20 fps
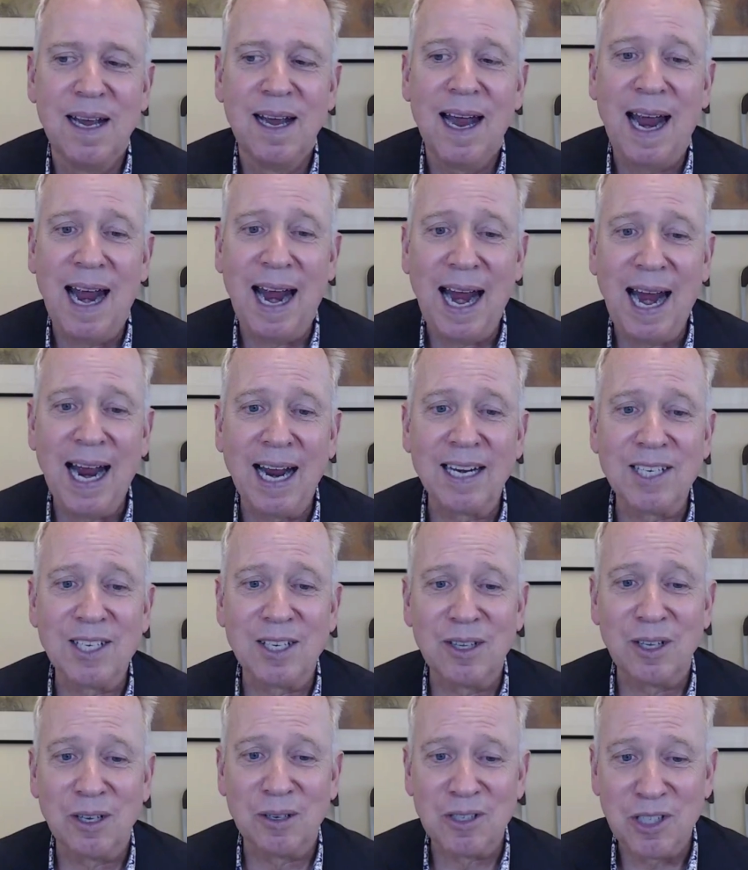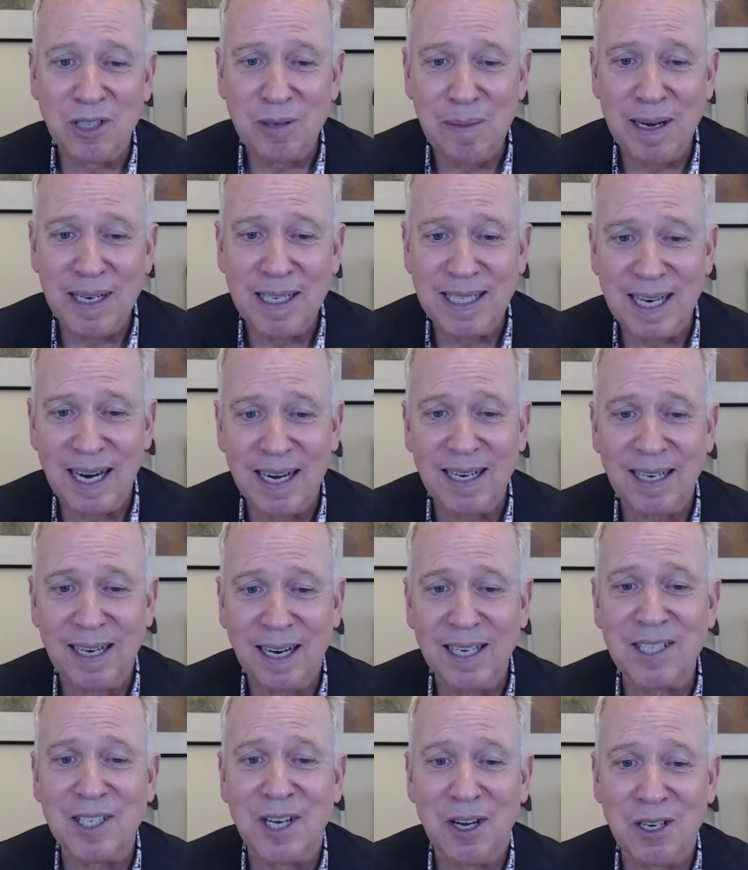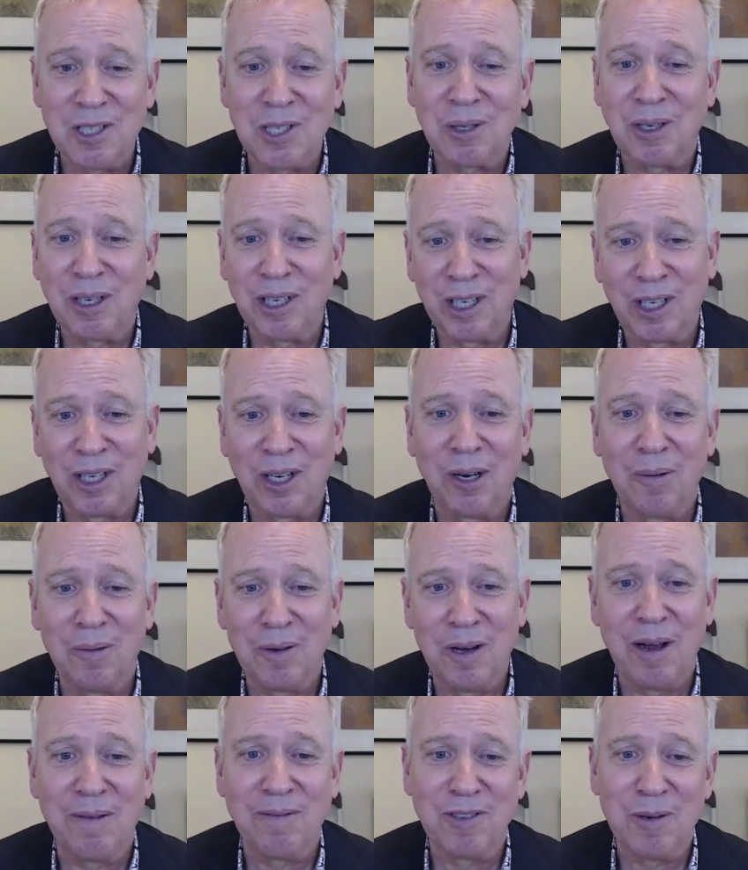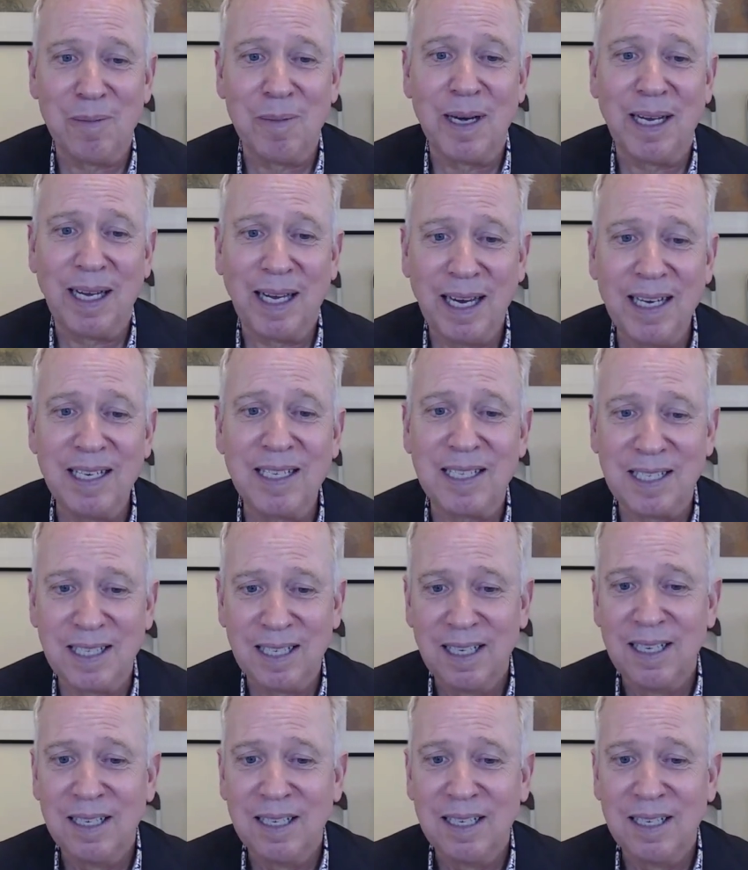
And those too many cytokines also can occur when you have too many yeast.